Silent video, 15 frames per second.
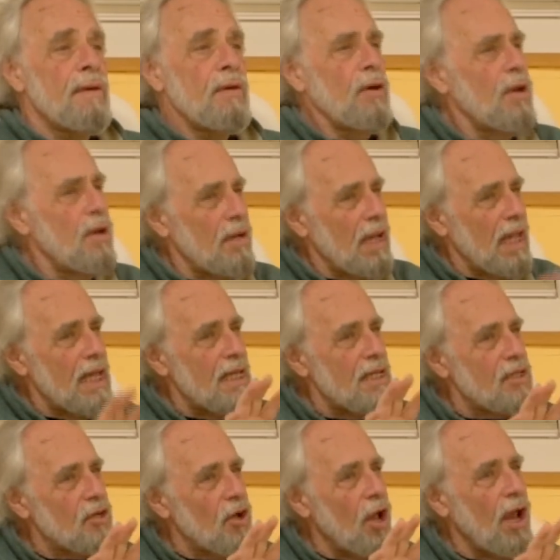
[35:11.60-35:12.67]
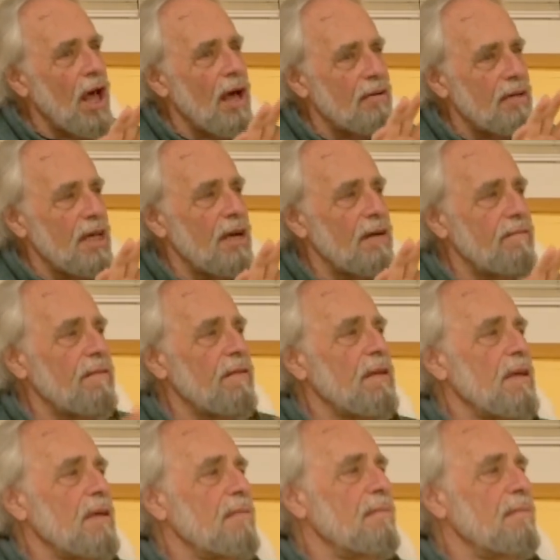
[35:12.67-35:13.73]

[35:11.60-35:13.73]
I'm going to lay this all out carefully.